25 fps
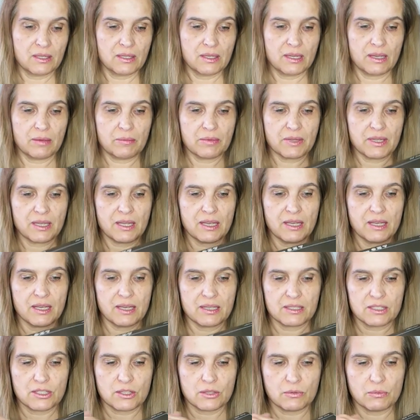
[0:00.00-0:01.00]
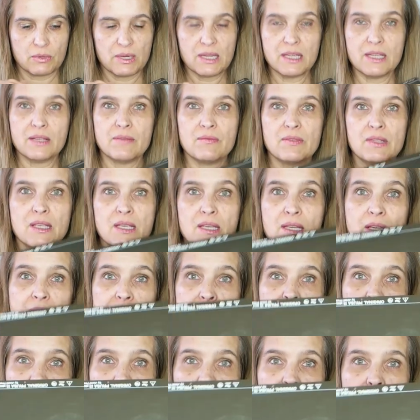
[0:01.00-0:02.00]
MKS3.
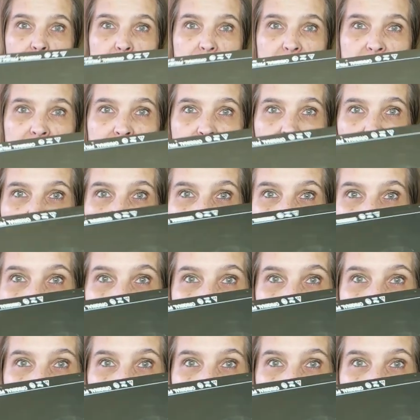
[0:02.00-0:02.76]
What I